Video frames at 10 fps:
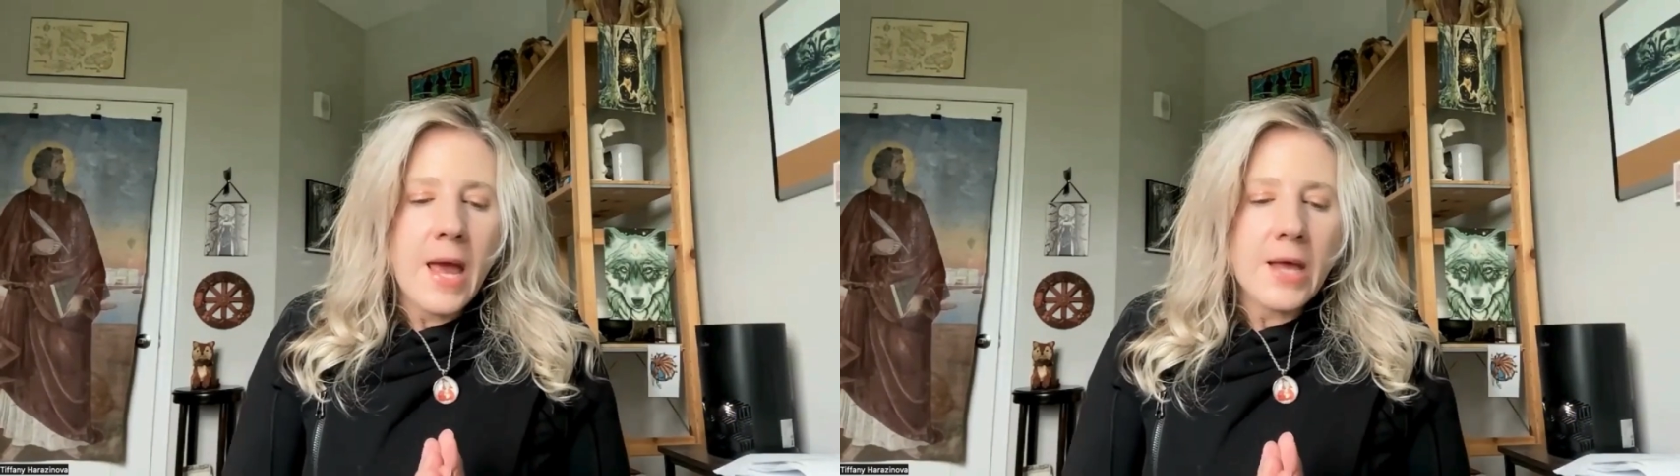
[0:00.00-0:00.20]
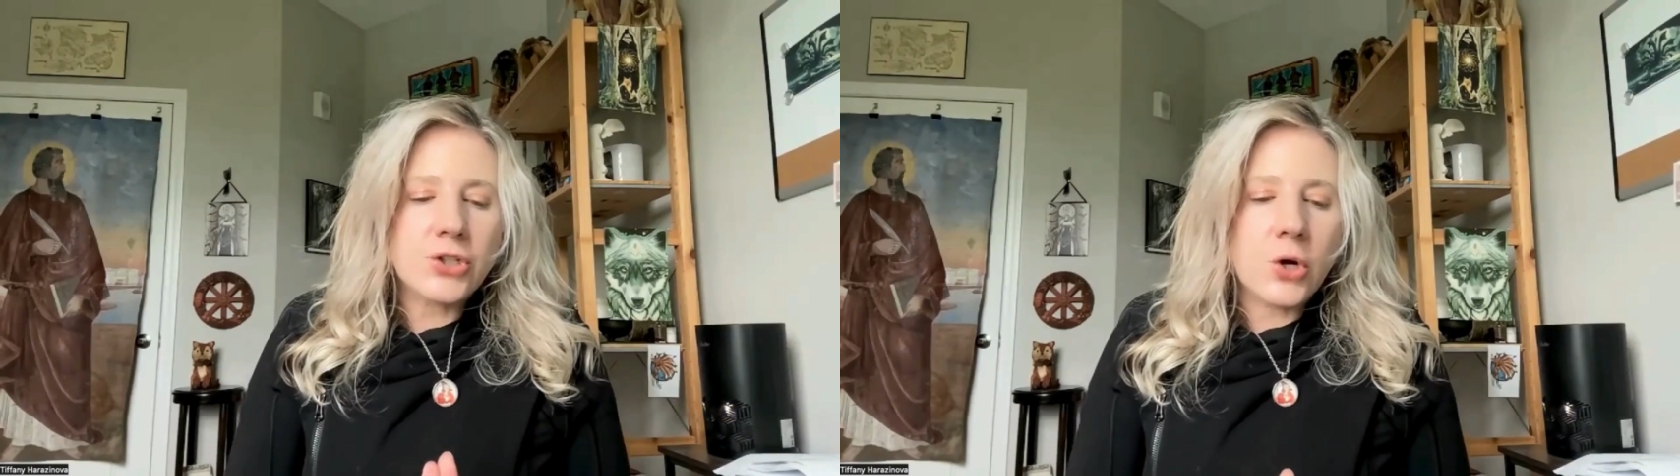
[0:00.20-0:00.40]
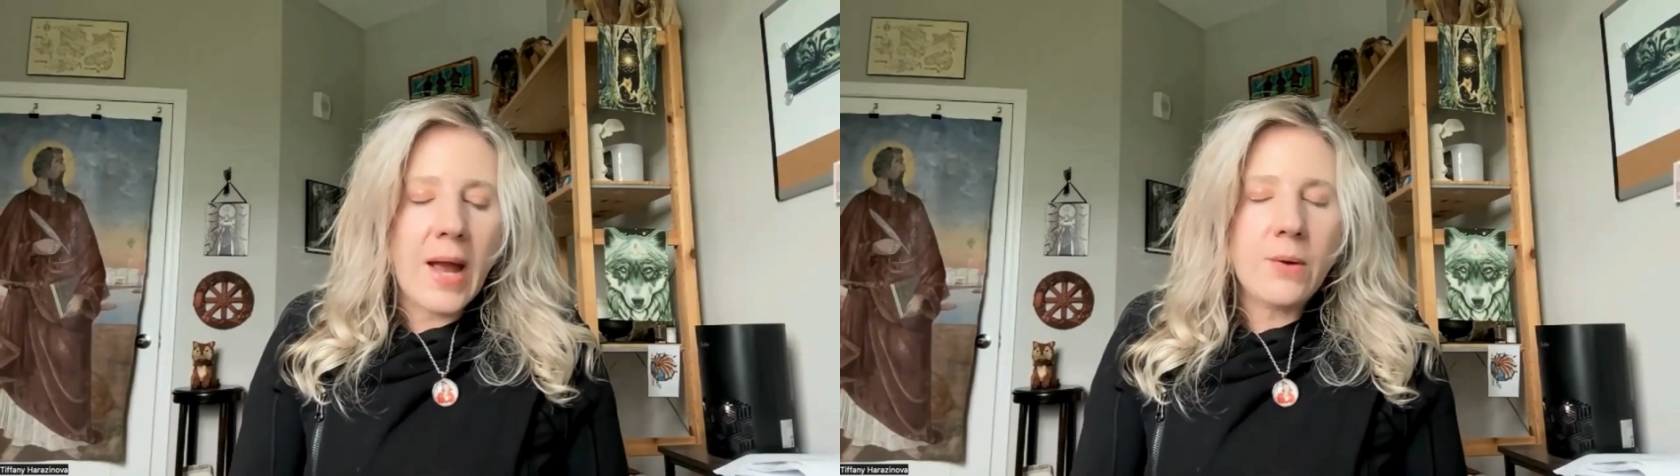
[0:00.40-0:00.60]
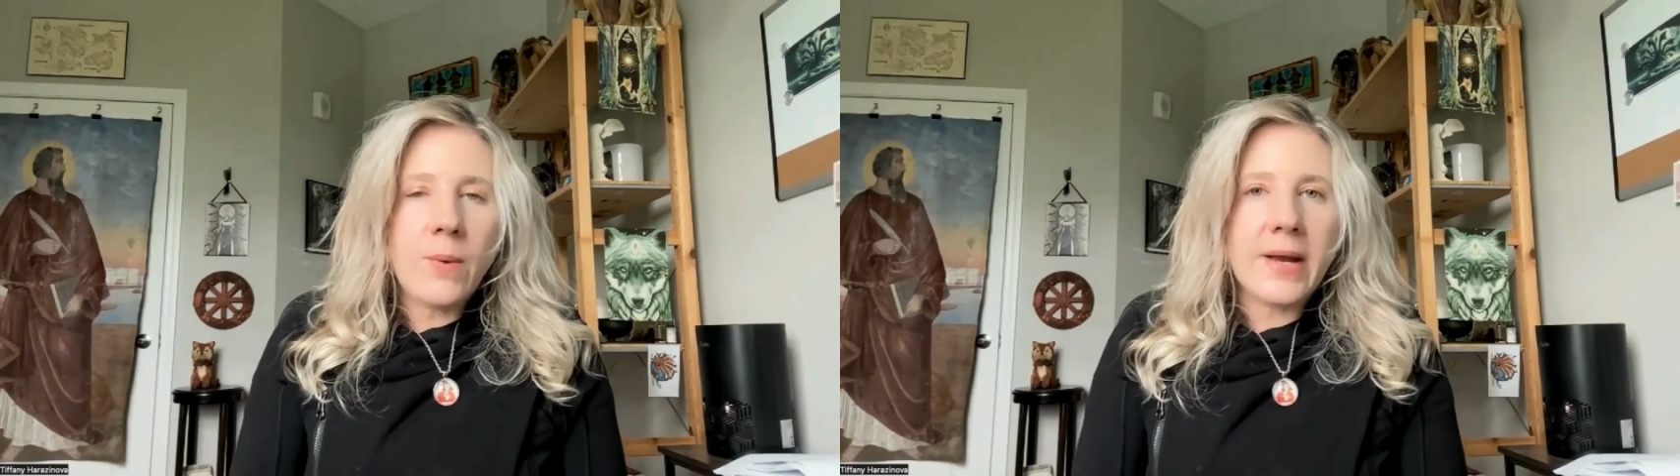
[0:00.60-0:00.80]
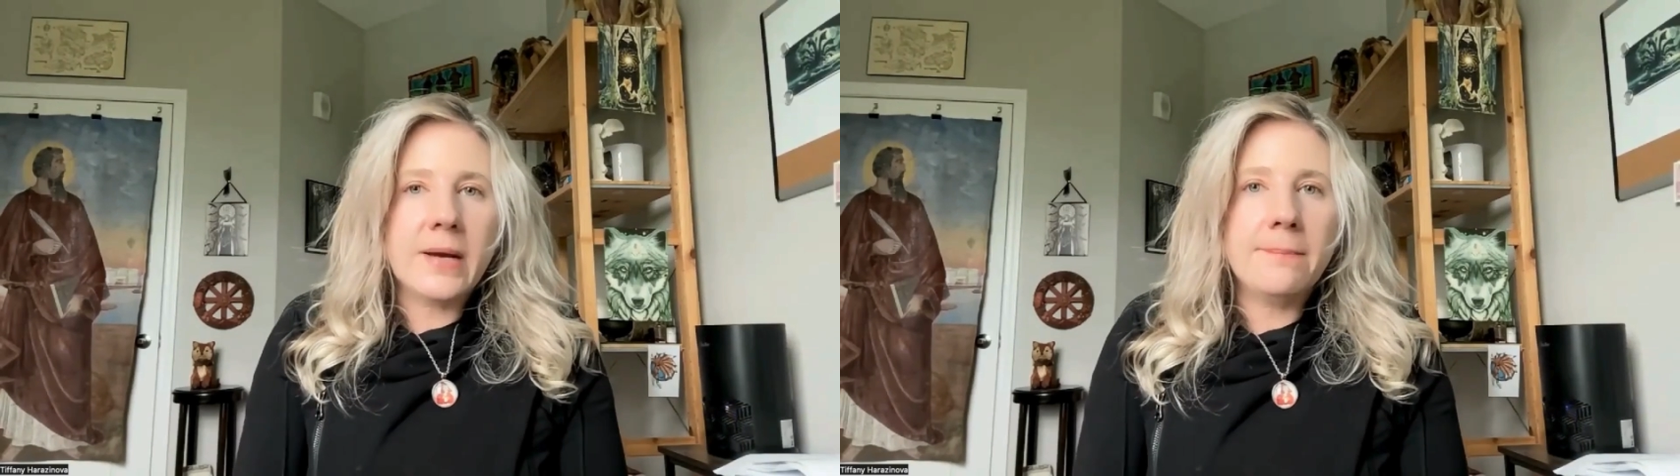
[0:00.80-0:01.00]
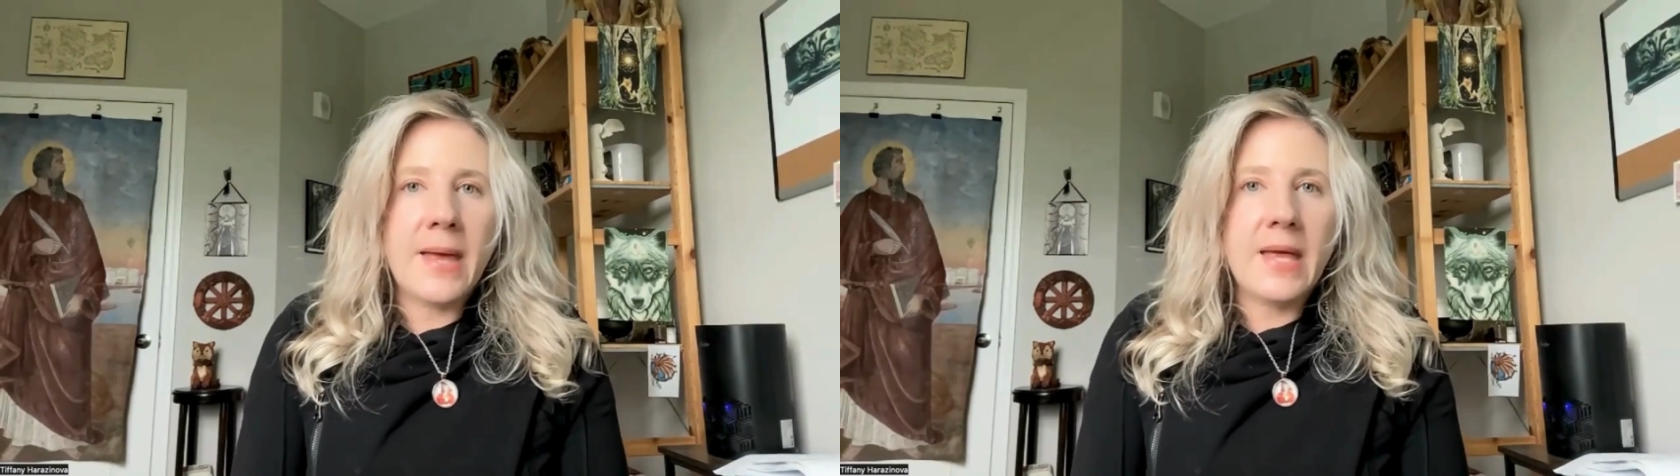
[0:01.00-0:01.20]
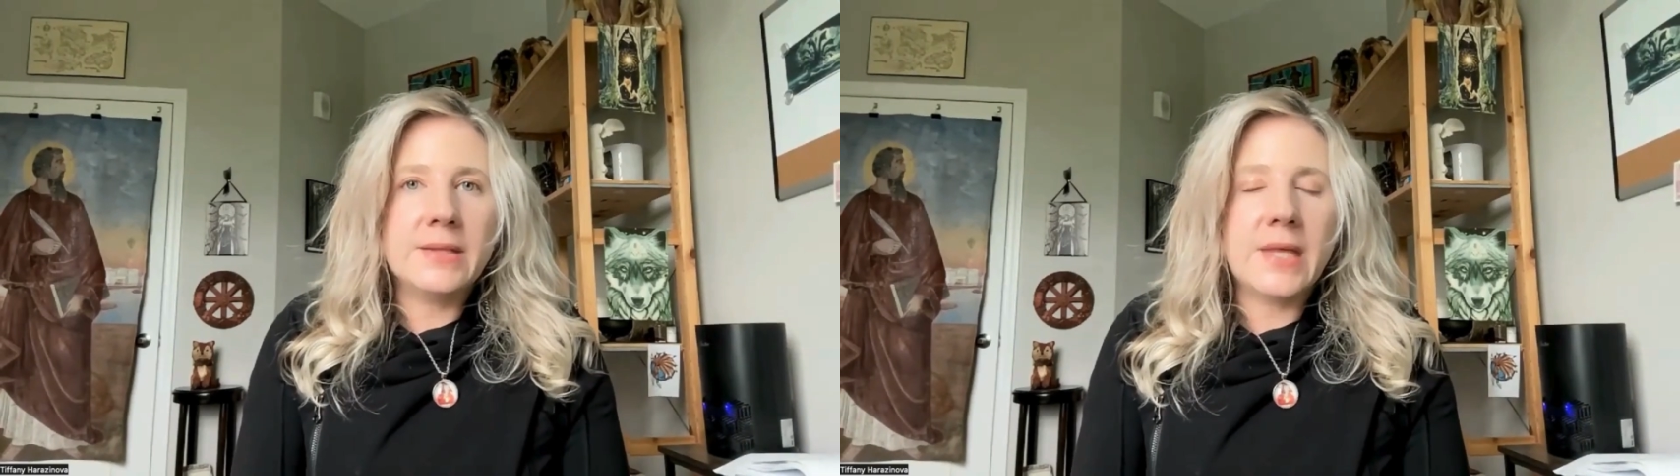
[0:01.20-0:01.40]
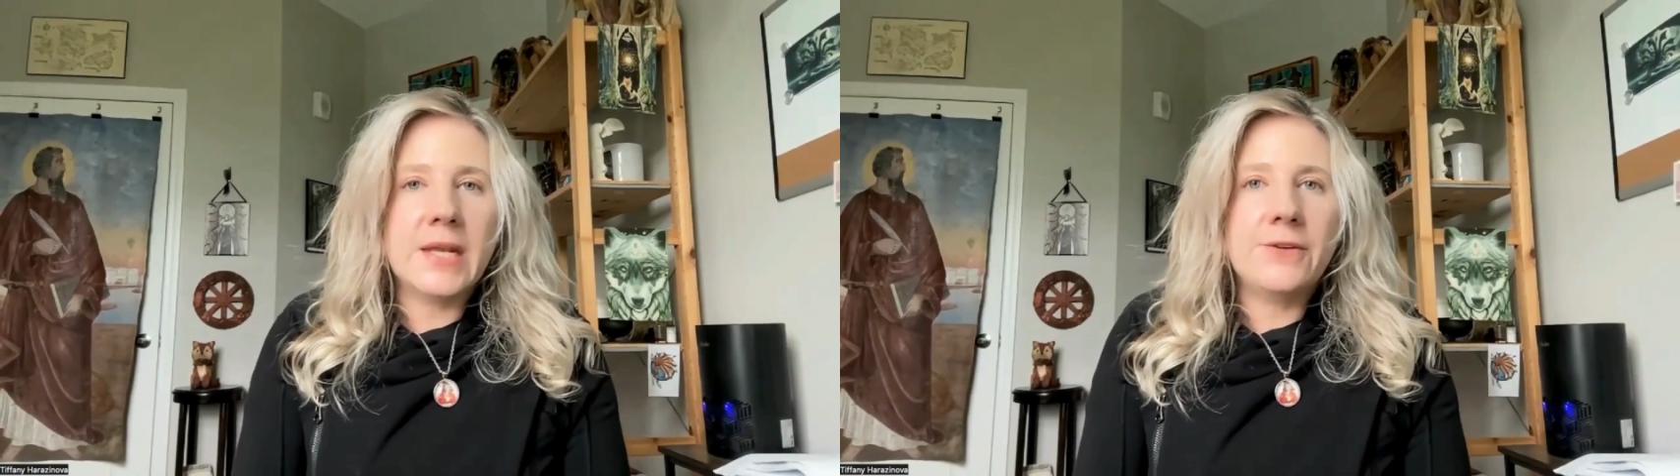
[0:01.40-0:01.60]
So I
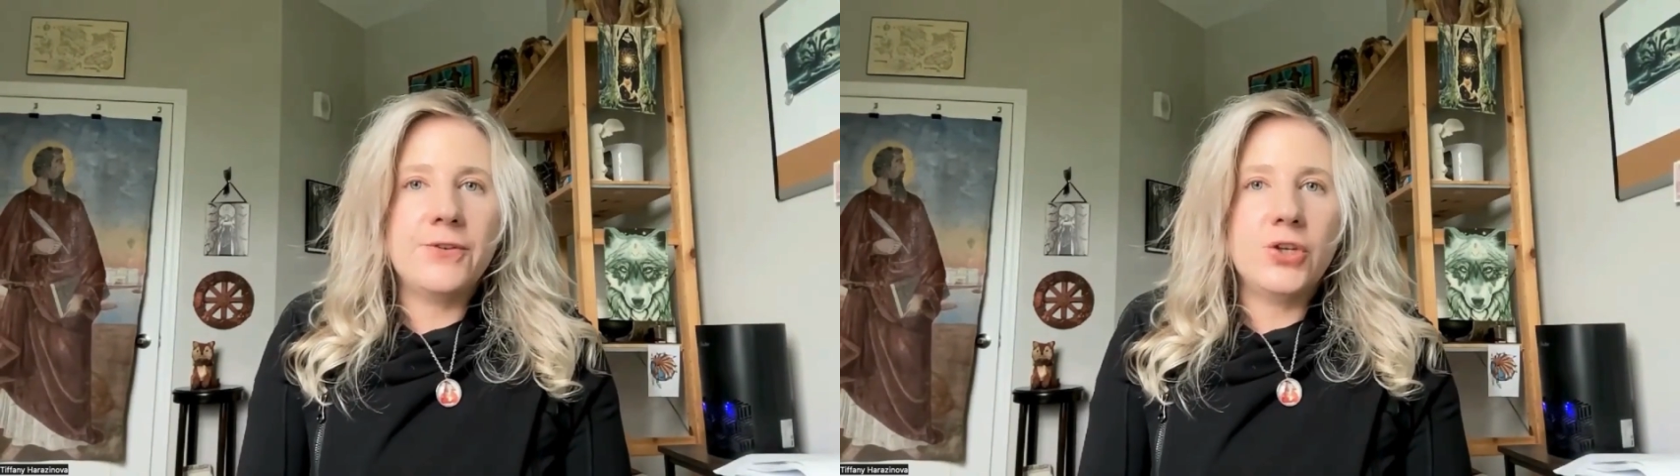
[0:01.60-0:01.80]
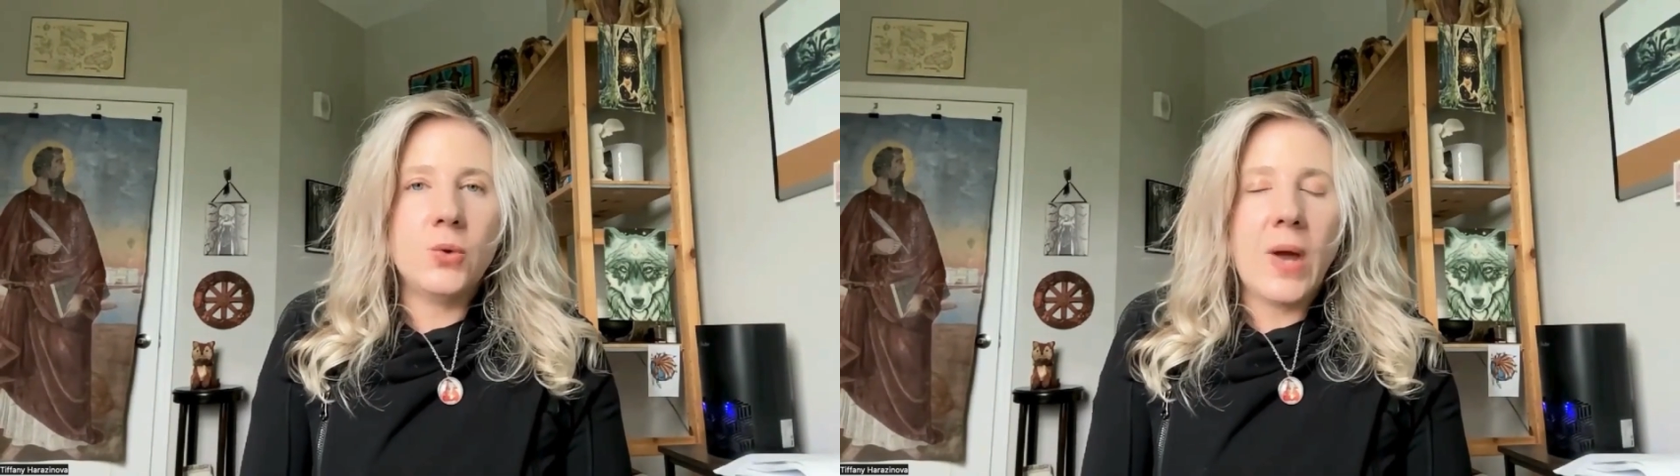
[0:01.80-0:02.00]
recommend that if you